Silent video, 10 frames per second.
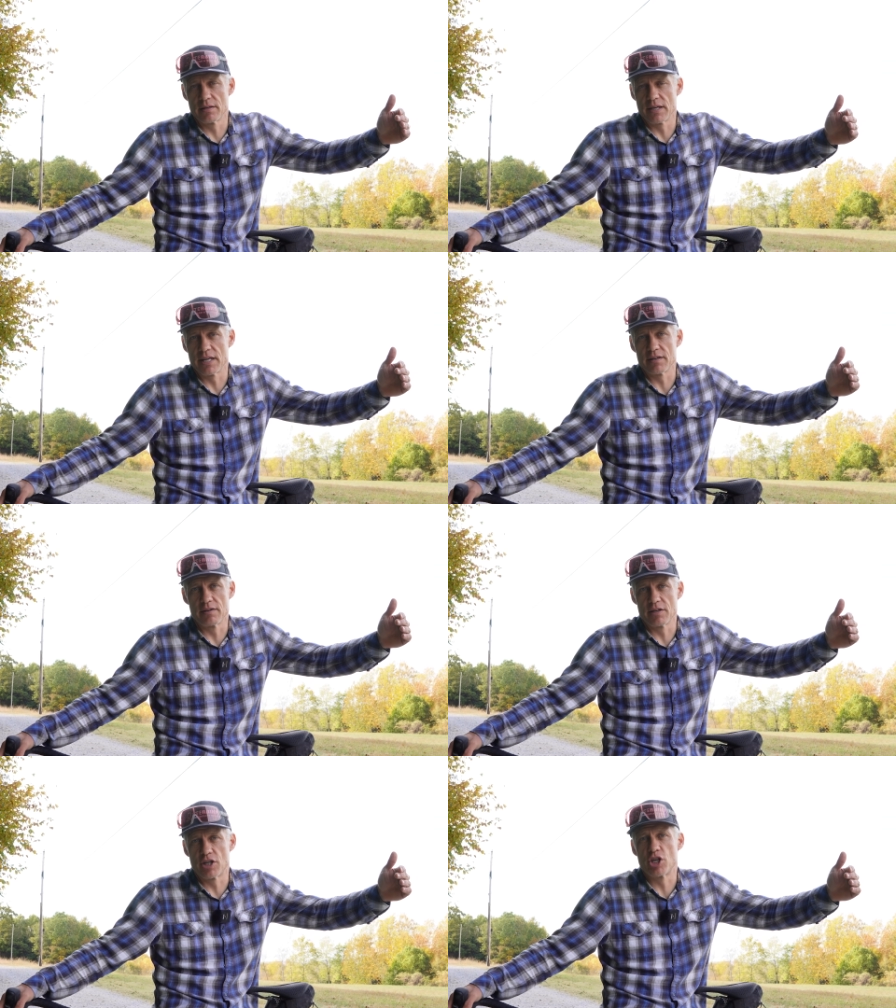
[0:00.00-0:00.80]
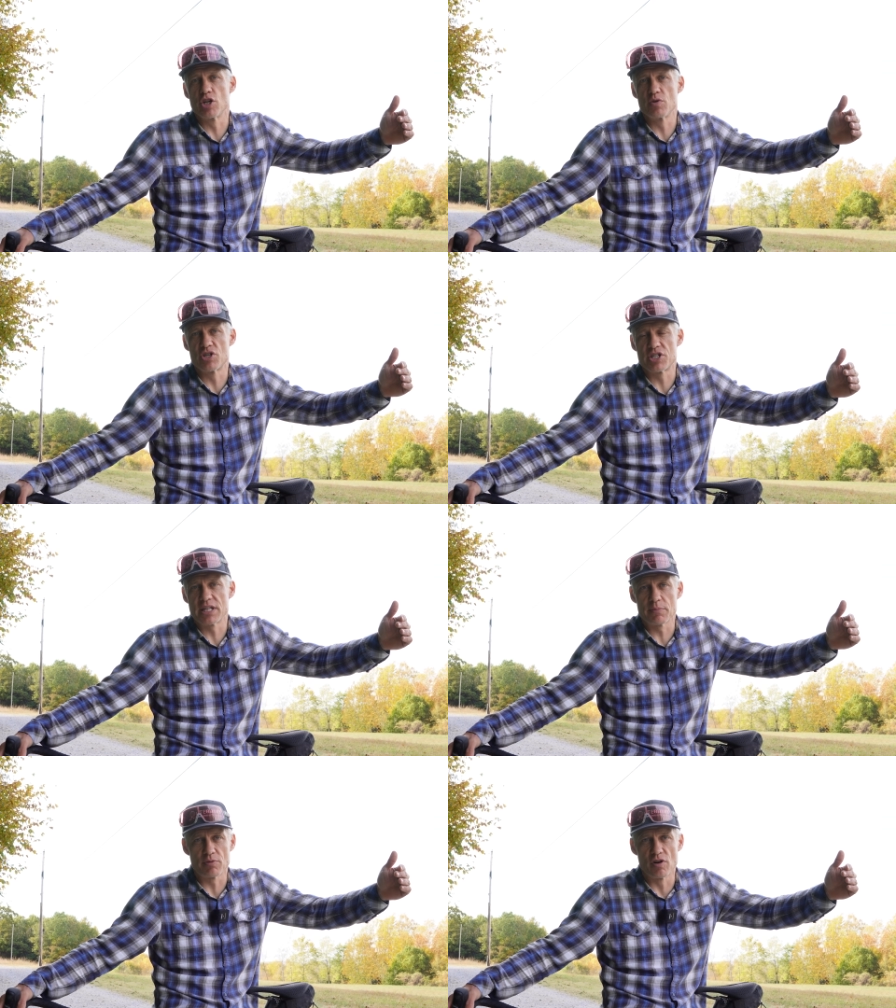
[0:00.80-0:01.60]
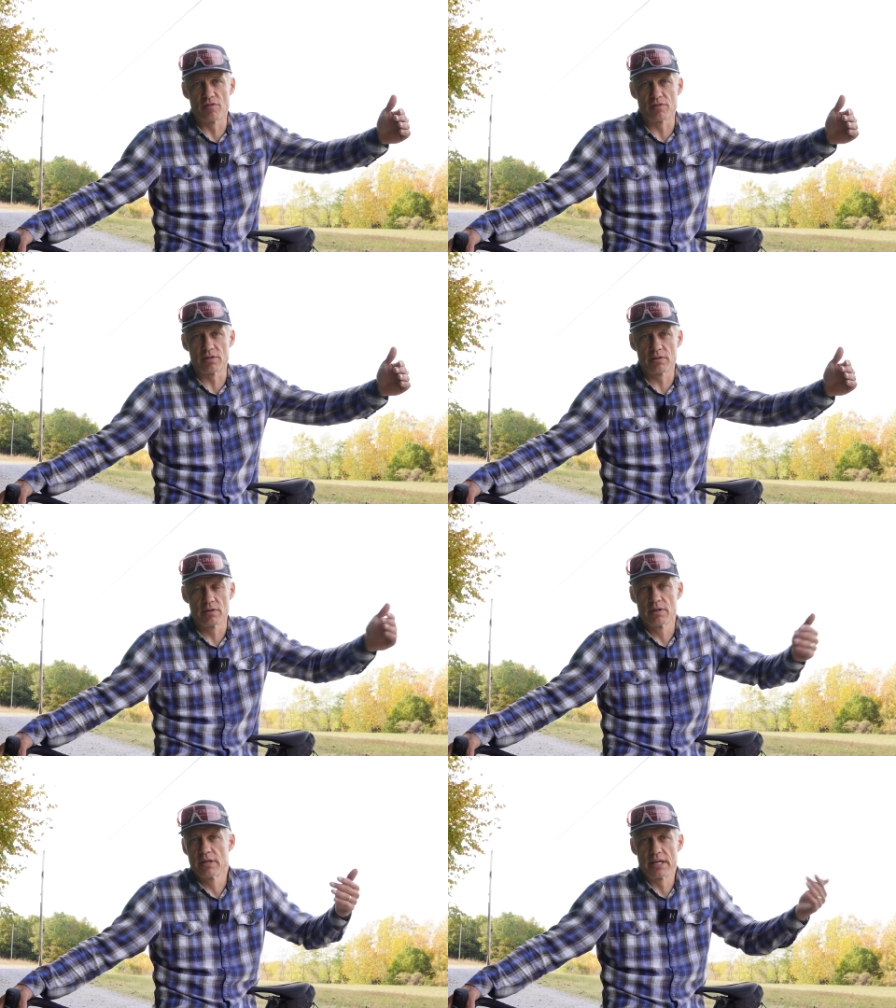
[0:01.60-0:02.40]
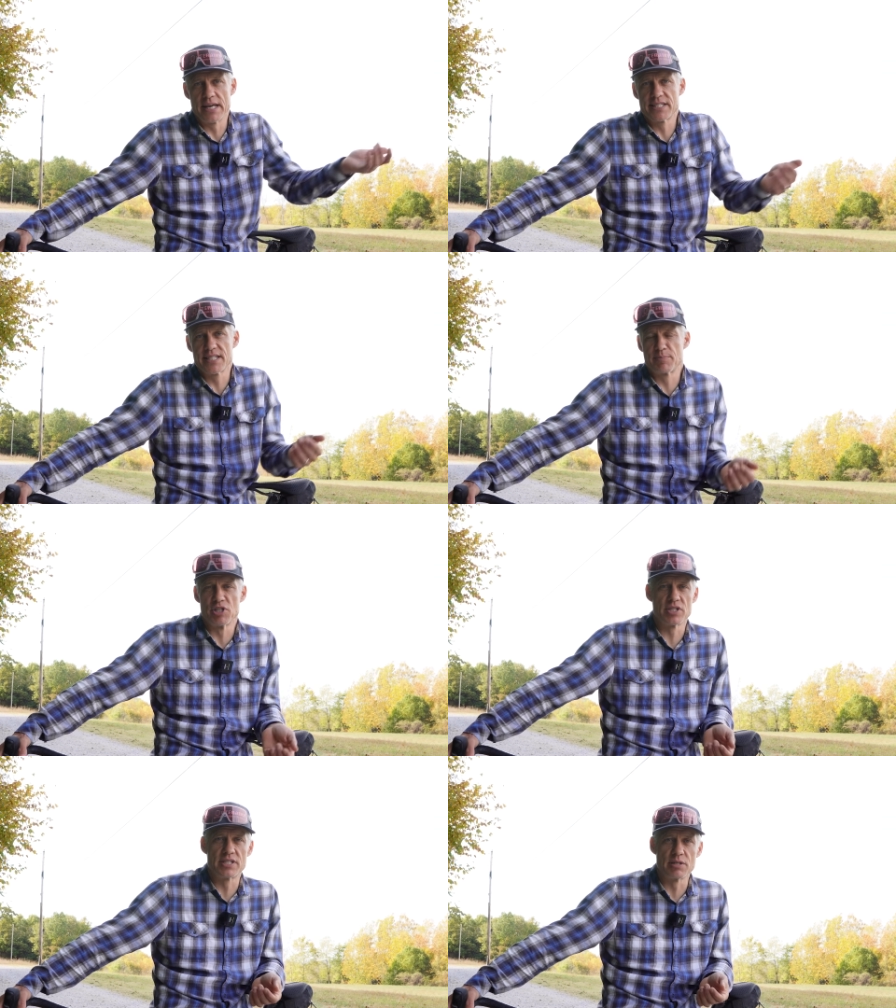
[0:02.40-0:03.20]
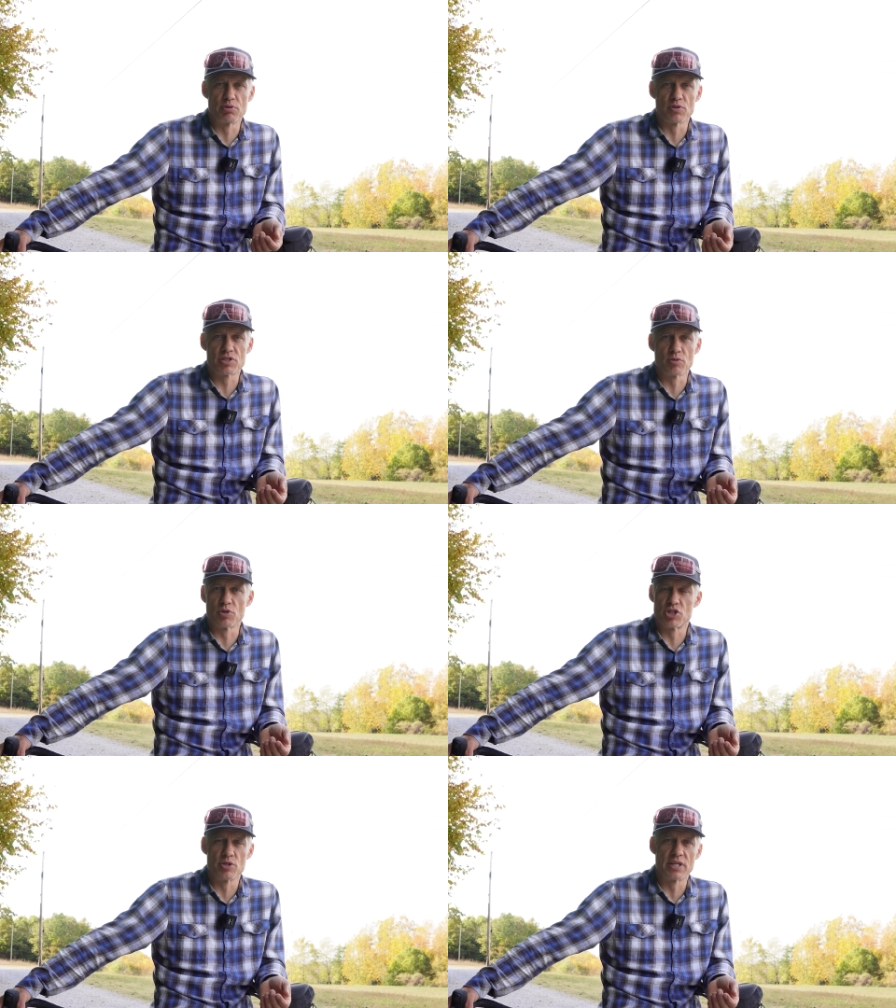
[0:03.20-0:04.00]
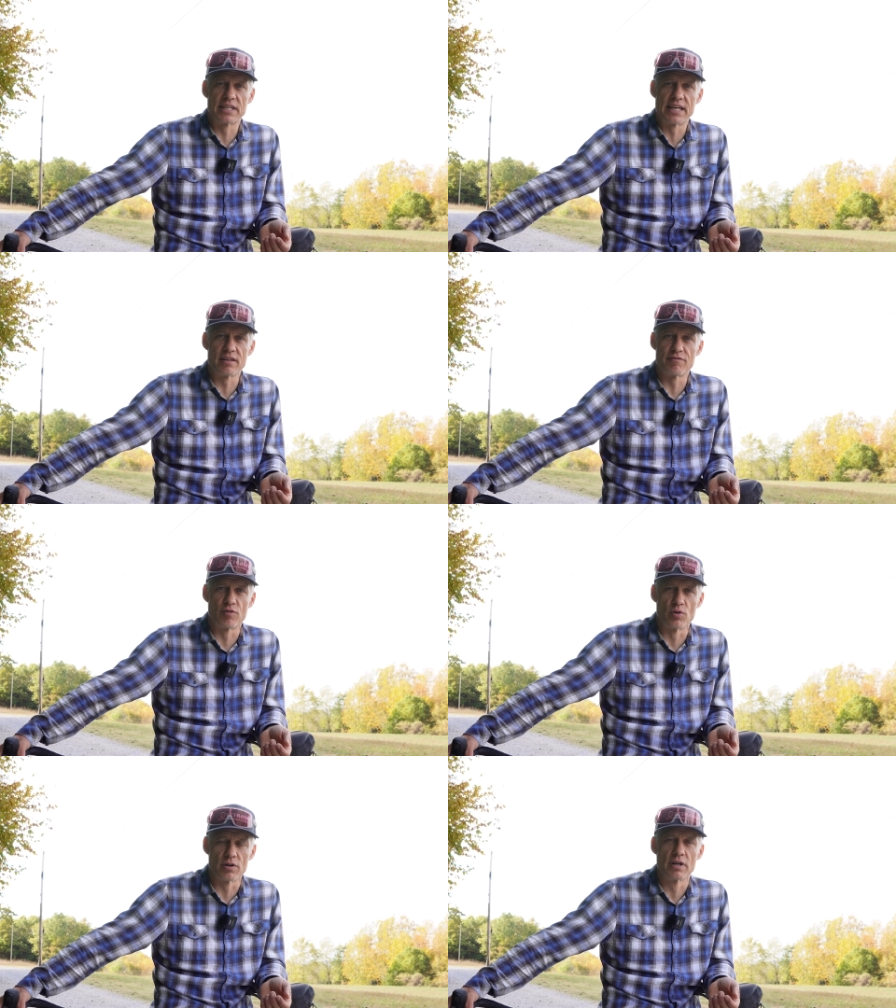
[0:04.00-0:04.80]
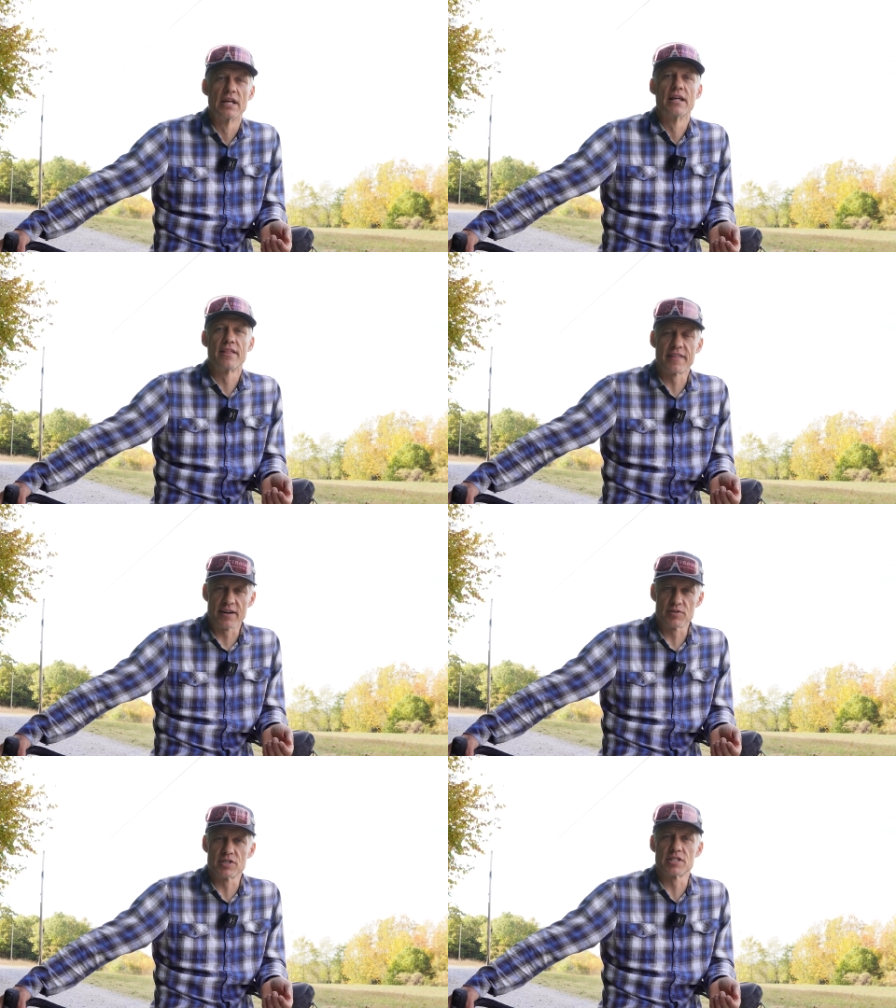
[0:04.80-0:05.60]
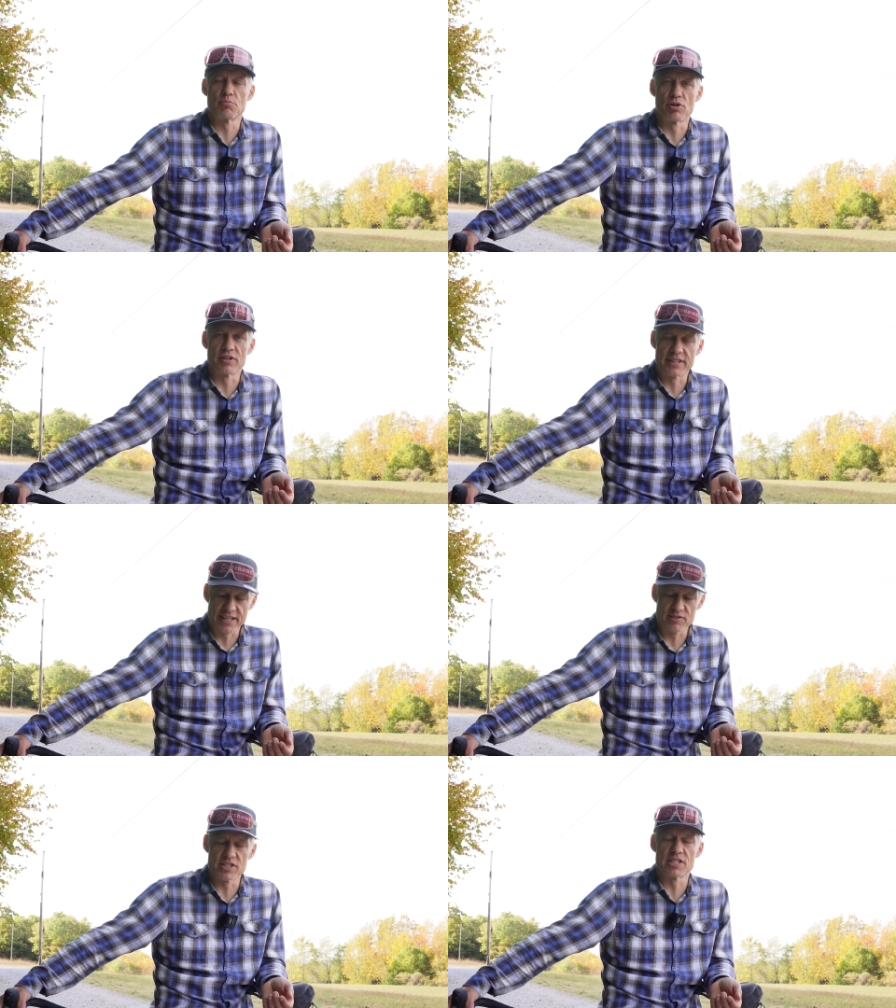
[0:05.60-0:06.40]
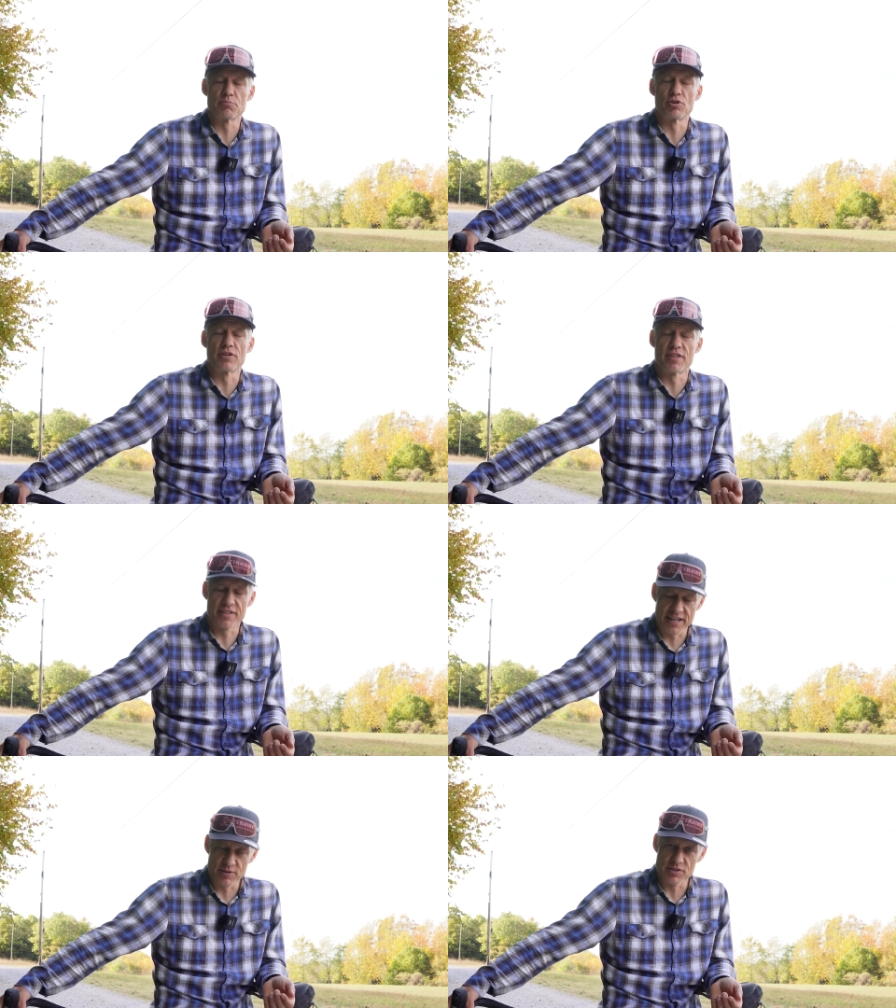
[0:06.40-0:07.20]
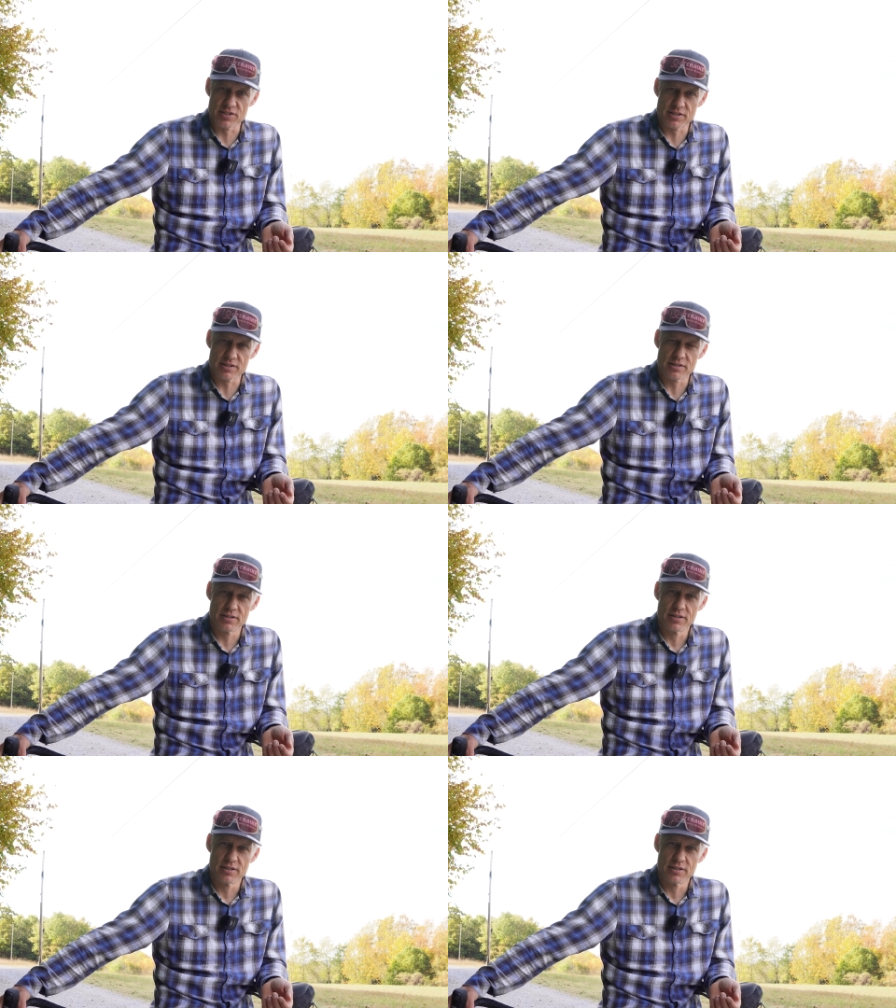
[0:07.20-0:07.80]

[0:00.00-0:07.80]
a huge step over a suspension seat post, which you could get for thousands upon thousands upon thousands